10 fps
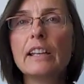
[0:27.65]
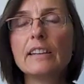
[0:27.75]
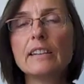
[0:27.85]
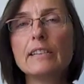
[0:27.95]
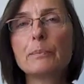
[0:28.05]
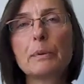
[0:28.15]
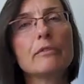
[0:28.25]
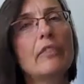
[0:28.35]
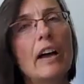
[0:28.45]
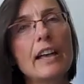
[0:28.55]
that is
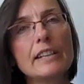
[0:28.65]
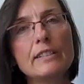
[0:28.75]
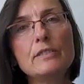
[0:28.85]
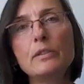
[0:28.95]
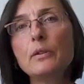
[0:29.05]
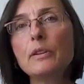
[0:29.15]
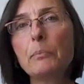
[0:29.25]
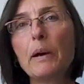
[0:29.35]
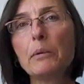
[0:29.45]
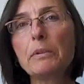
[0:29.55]
provided to the
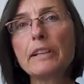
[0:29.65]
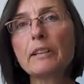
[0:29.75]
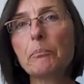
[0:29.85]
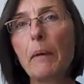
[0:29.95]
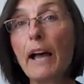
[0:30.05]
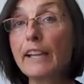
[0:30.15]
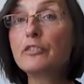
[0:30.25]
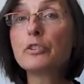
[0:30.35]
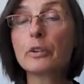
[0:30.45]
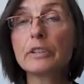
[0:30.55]
public by
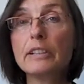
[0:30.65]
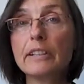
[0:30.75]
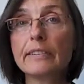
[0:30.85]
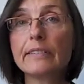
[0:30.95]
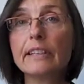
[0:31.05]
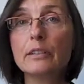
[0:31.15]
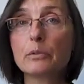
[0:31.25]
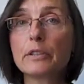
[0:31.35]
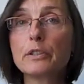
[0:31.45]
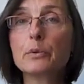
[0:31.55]
journalists in
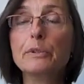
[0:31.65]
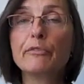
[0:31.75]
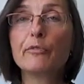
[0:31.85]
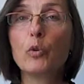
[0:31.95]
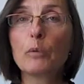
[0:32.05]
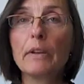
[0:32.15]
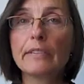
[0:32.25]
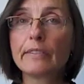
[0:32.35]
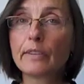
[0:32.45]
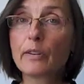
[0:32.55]
order to inform us
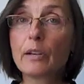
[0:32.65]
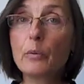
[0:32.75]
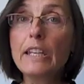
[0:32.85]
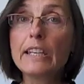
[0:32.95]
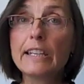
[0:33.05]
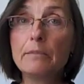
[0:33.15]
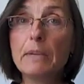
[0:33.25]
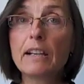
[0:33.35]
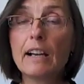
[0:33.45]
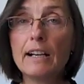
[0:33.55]
so that we can
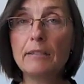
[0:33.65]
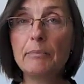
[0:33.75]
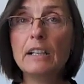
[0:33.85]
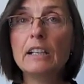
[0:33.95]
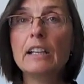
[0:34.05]
become